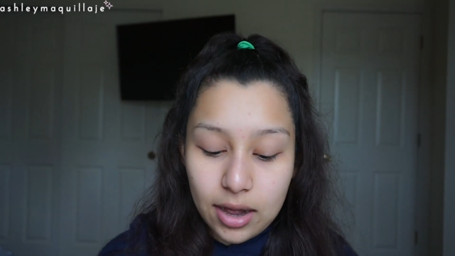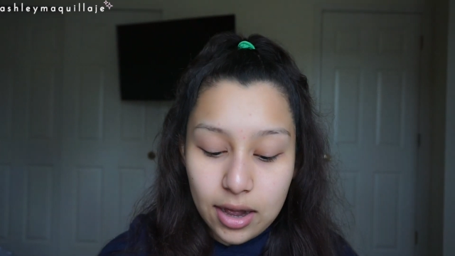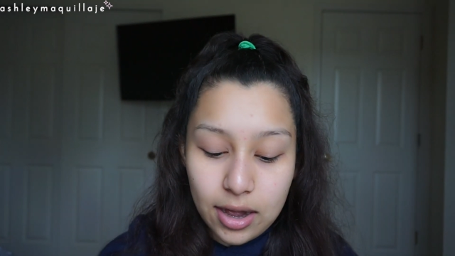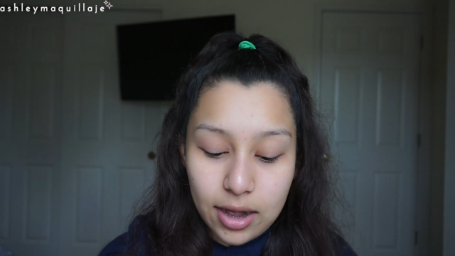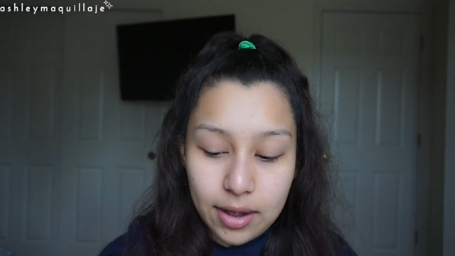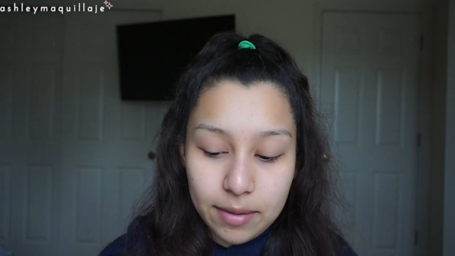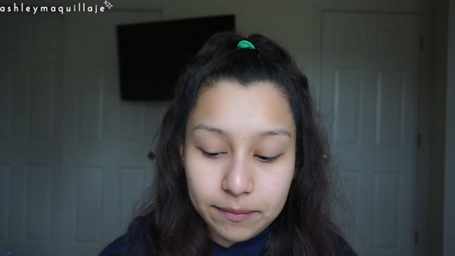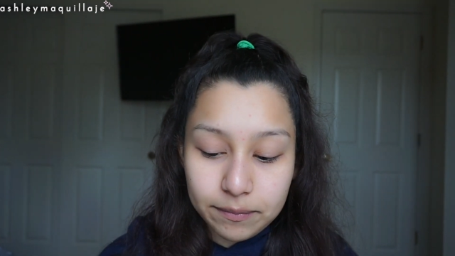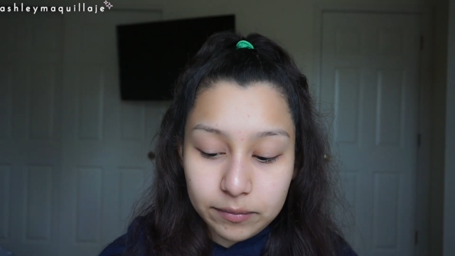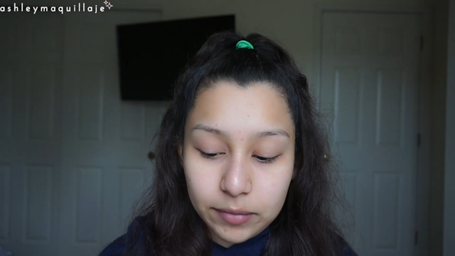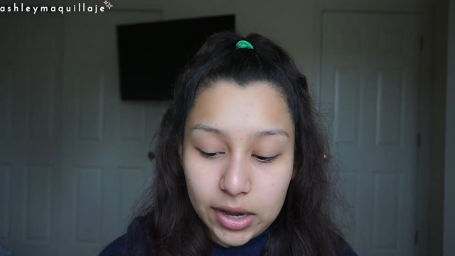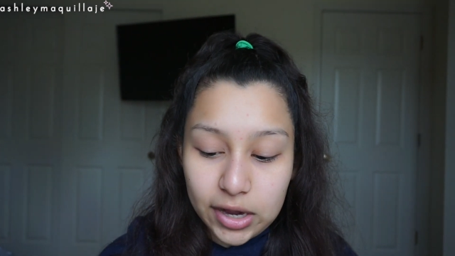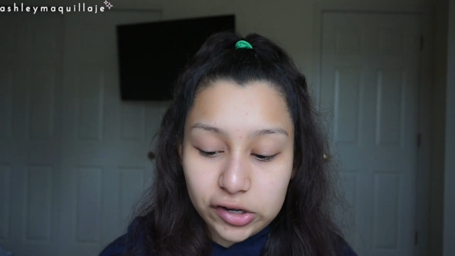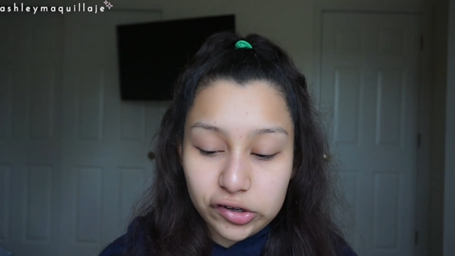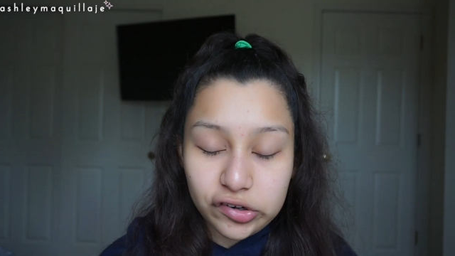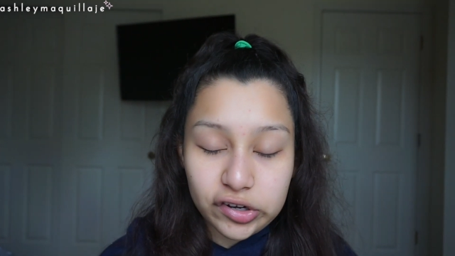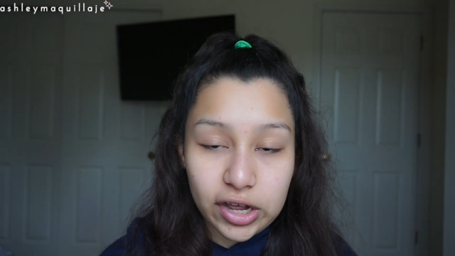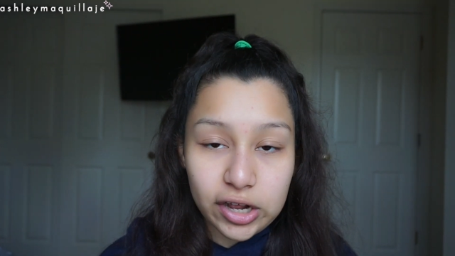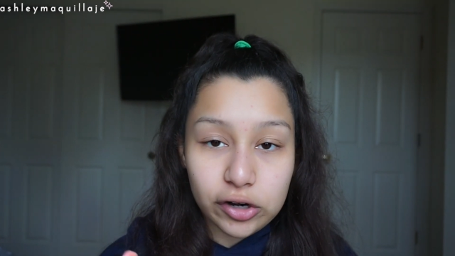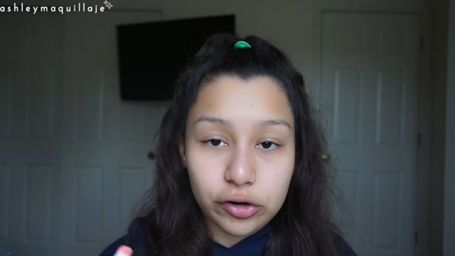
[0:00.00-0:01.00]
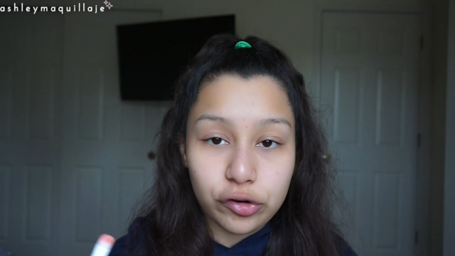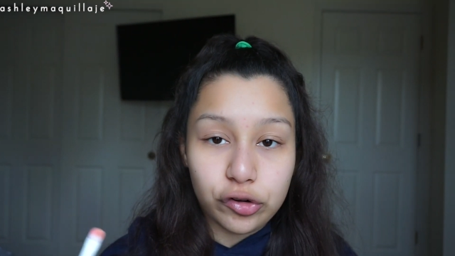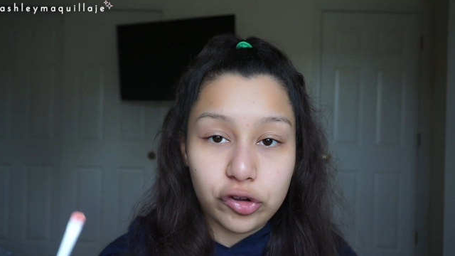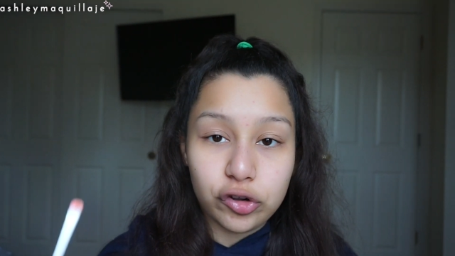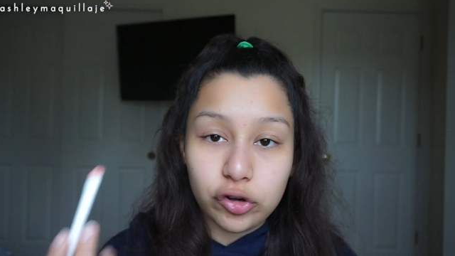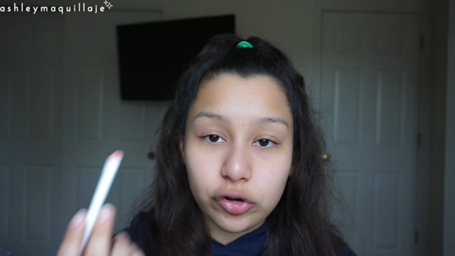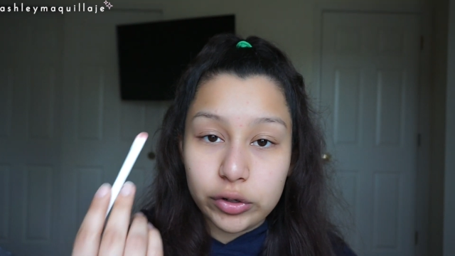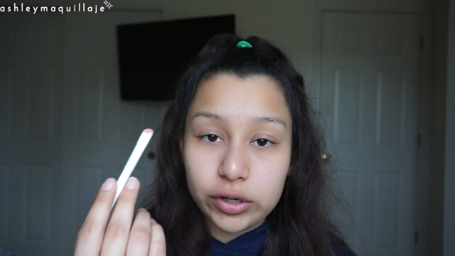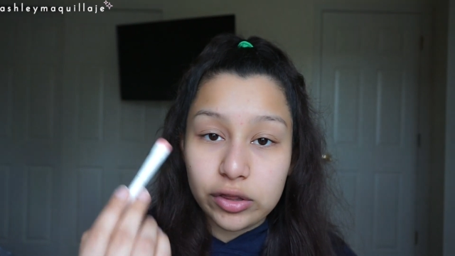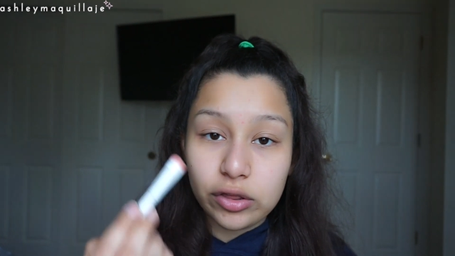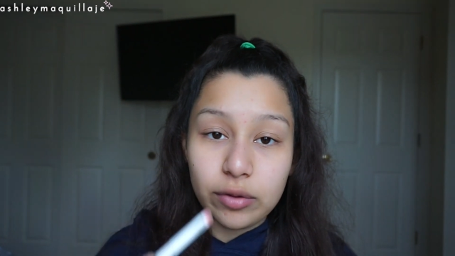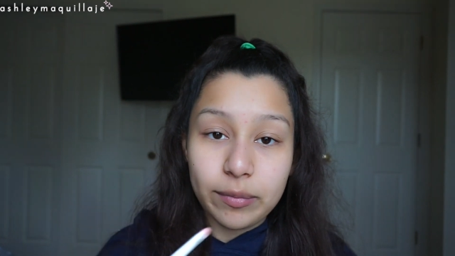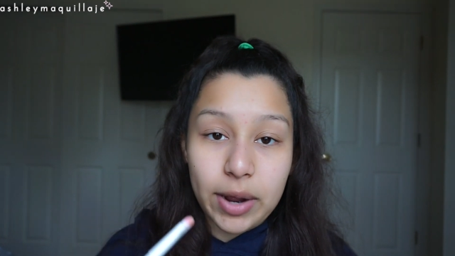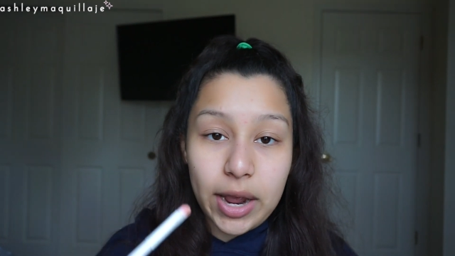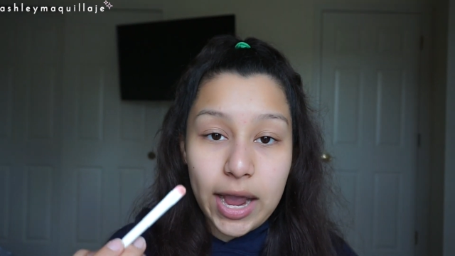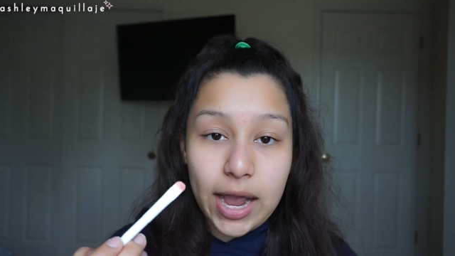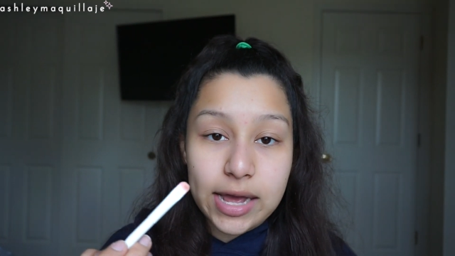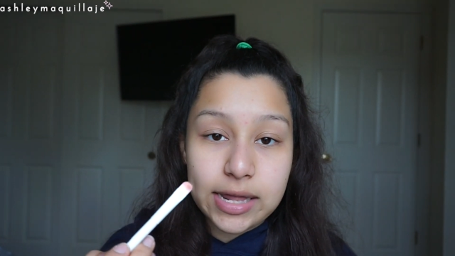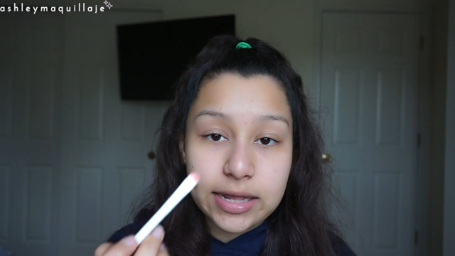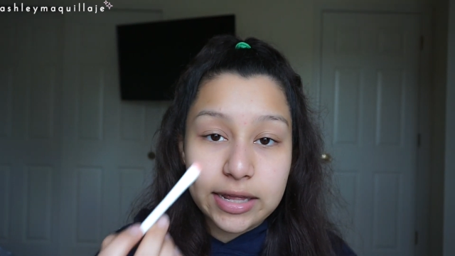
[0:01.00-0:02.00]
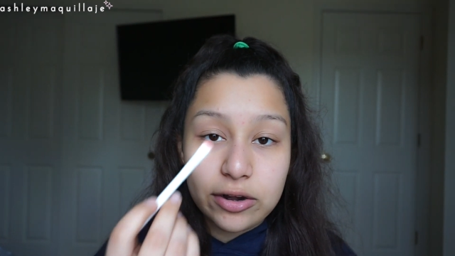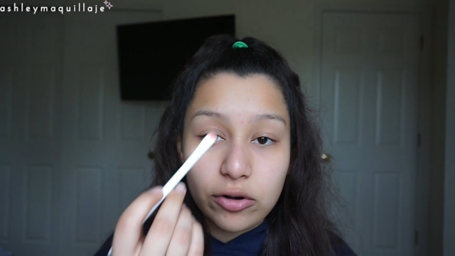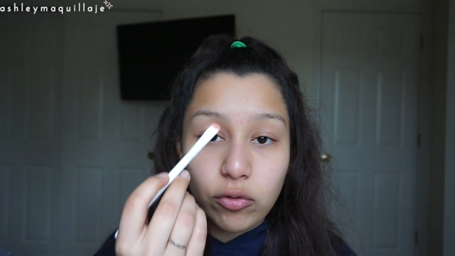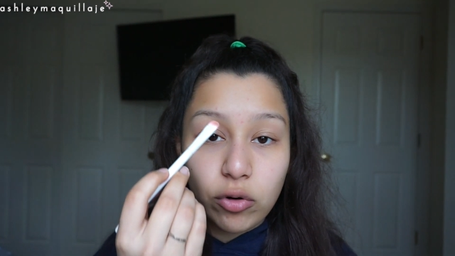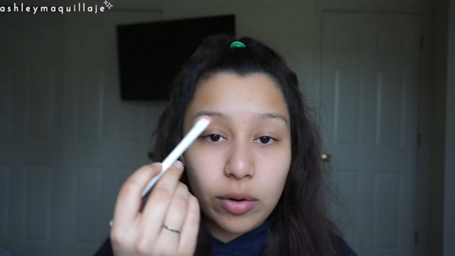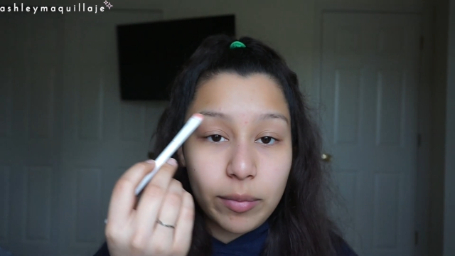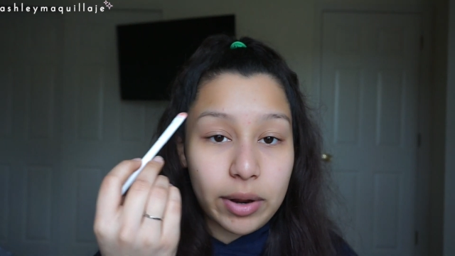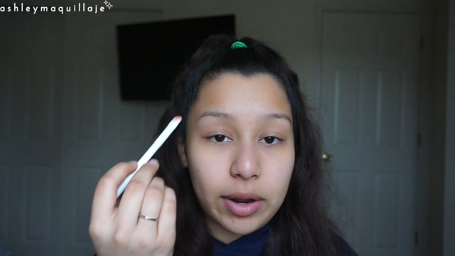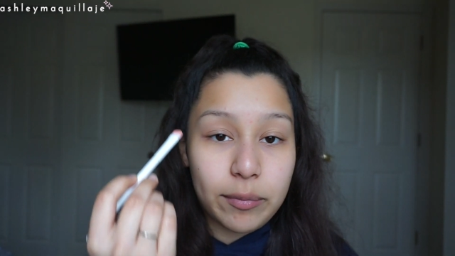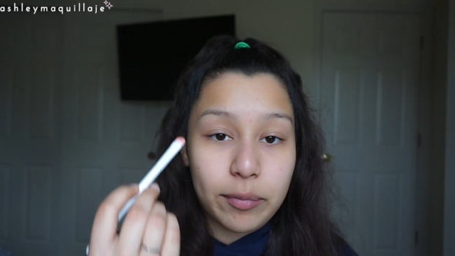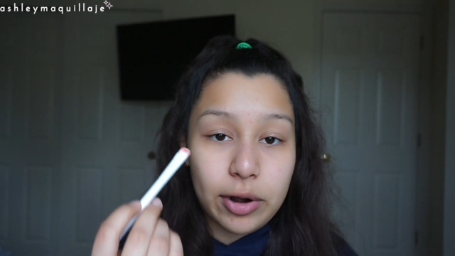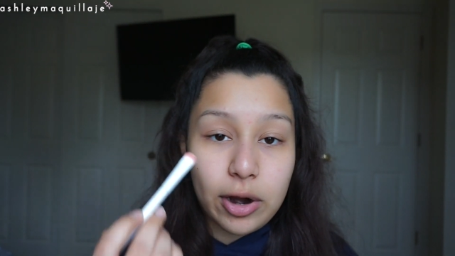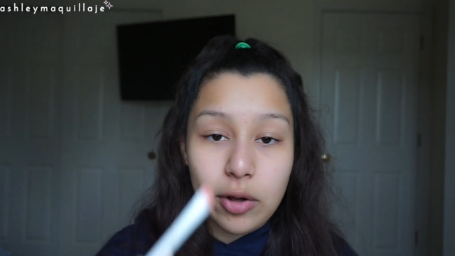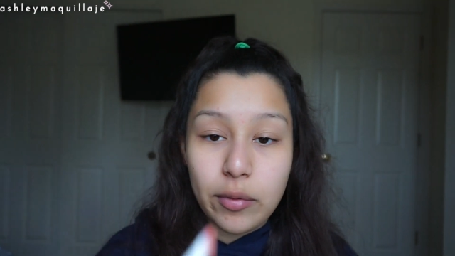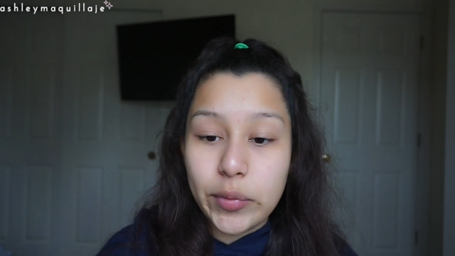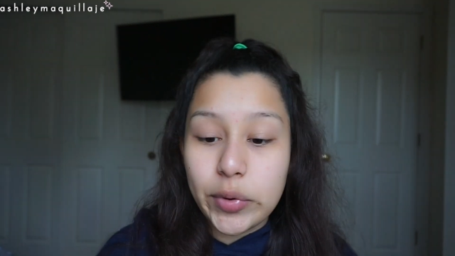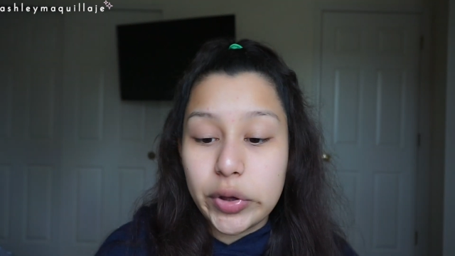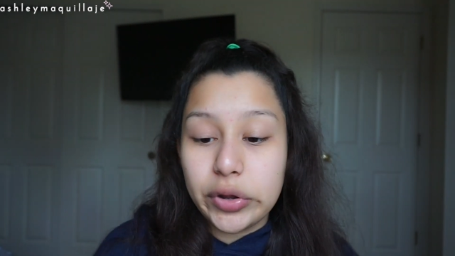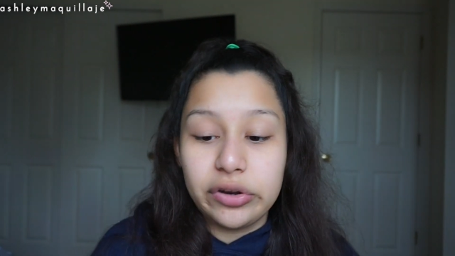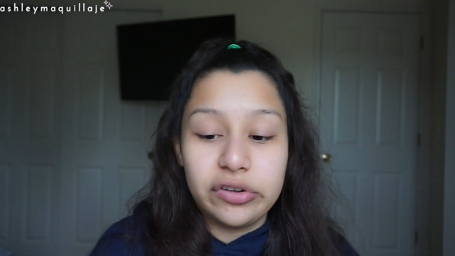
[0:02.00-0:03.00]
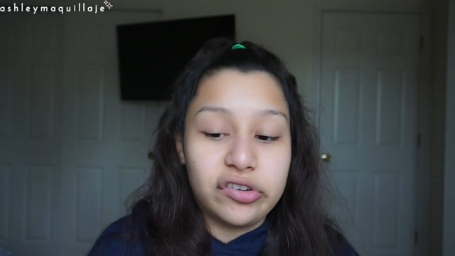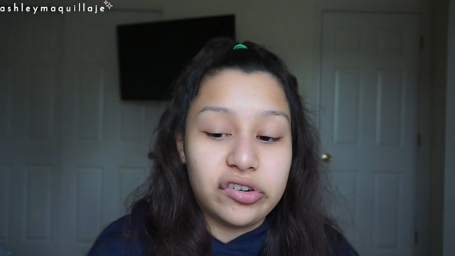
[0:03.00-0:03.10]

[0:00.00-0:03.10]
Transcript: eyeshadow to either my eyelid or my brow bone.